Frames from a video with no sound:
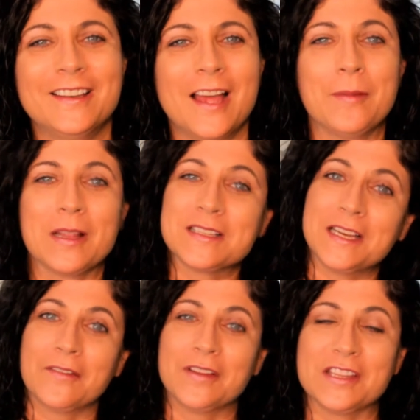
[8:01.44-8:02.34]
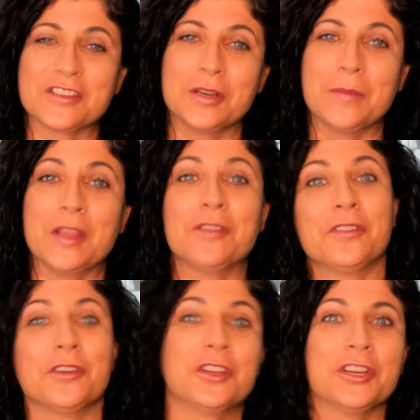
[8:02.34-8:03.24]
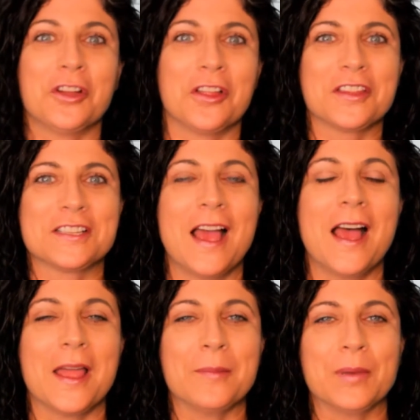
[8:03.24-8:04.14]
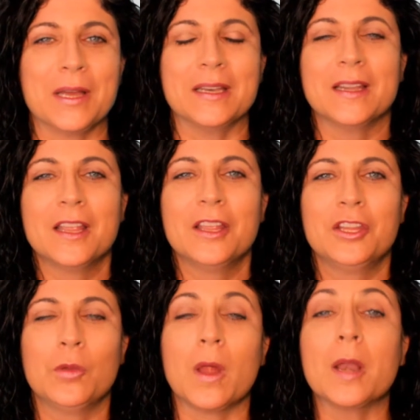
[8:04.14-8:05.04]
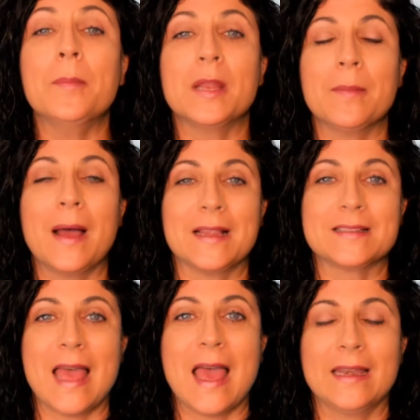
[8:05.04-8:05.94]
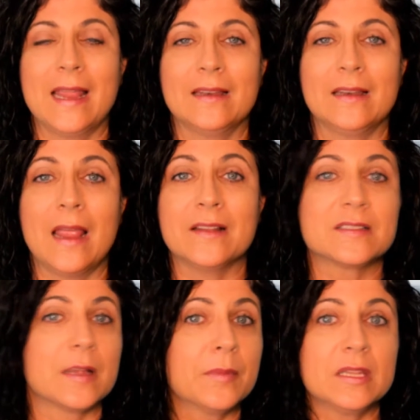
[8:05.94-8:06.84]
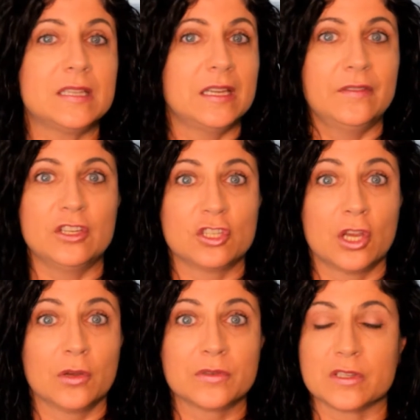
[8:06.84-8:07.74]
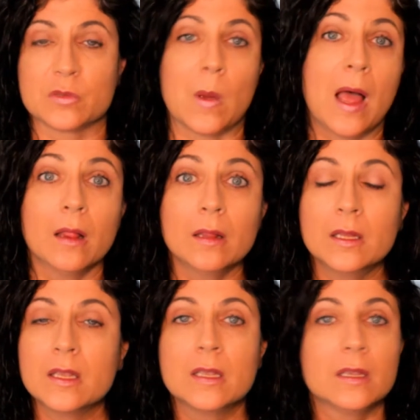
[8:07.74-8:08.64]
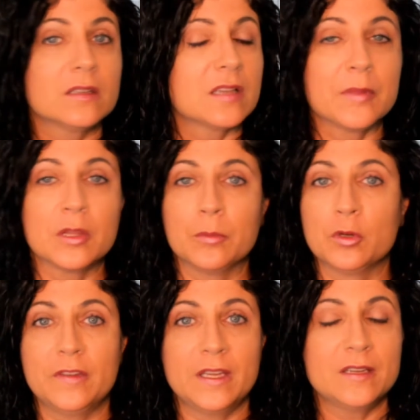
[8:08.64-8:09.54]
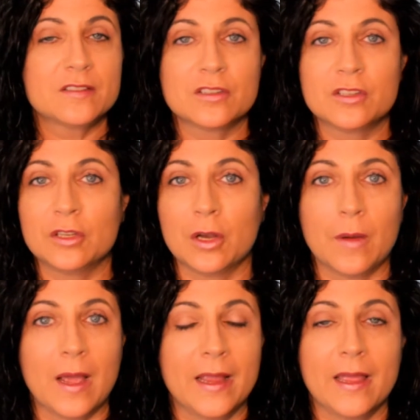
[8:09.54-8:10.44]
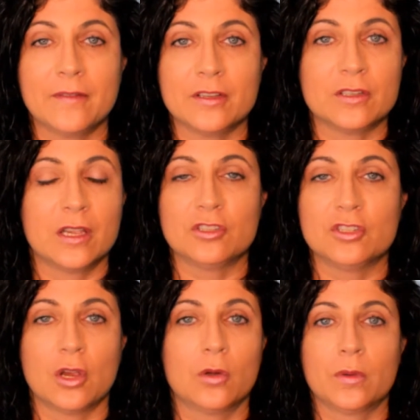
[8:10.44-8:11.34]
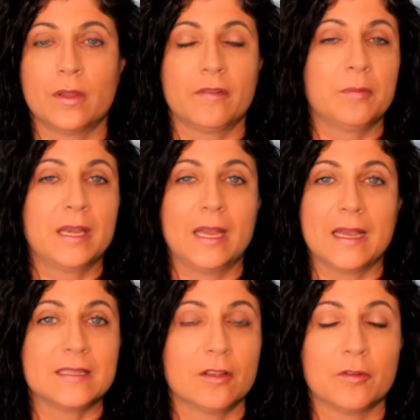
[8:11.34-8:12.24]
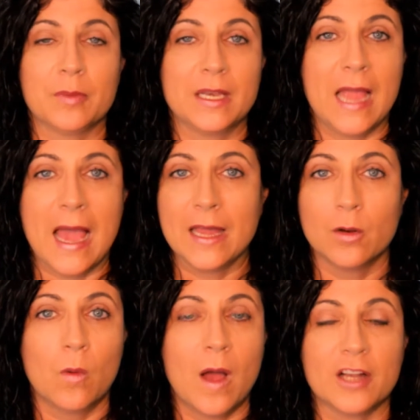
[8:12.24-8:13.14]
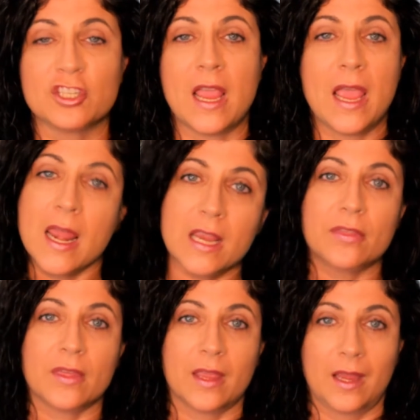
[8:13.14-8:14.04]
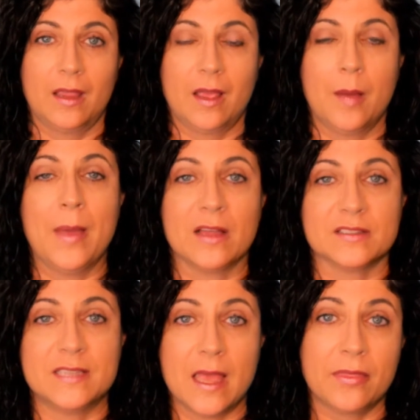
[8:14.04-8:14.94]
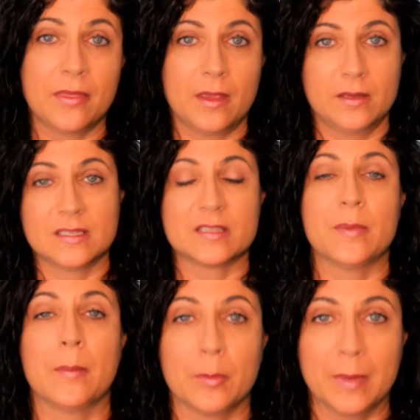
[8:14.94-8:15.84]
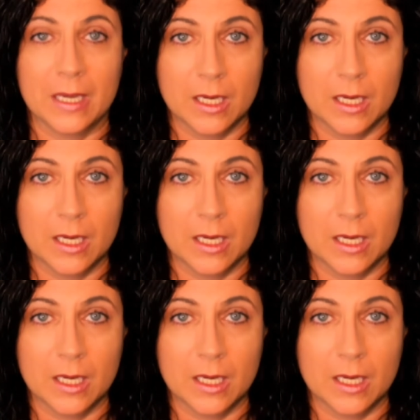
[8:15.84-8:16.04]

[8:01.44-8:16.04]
I'm not saying everything's going to make you feel good all the time, but you want to minimize that. And some of the TV shows as well. Some of the movies, I have a joke with everybody. I tell everybody I don't watch anything about death and dismemberment,